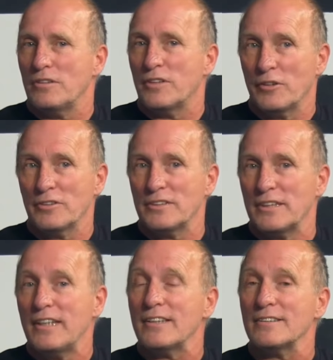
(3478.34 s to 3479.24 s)
Their
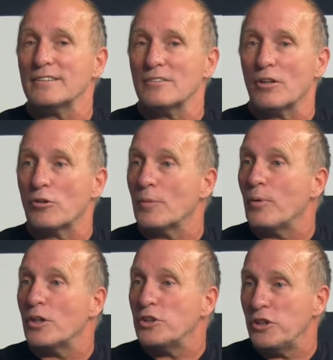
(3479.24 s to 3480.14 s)
sins are
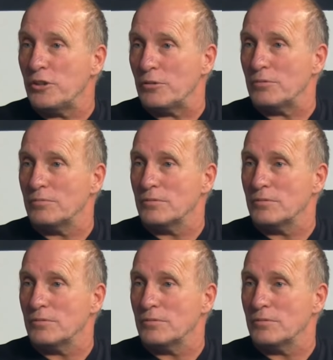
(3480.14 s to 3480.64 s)
upon you